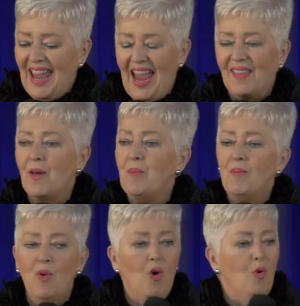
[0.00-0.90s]
And the
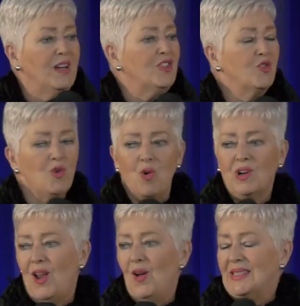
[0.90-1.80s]
more we draw
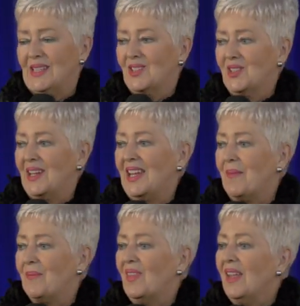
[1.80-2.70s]
closer to
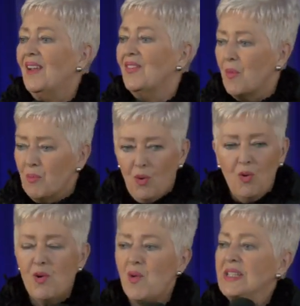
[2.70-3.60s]
Him, the
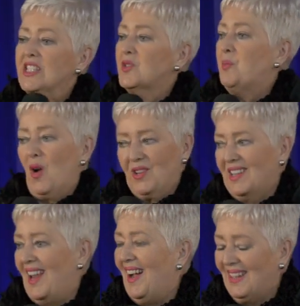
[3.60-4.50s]
more we
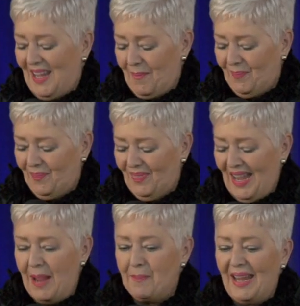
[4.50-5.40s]
respond like Him.
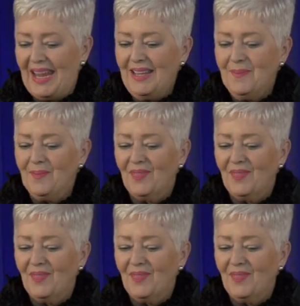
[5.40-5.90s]
Amen?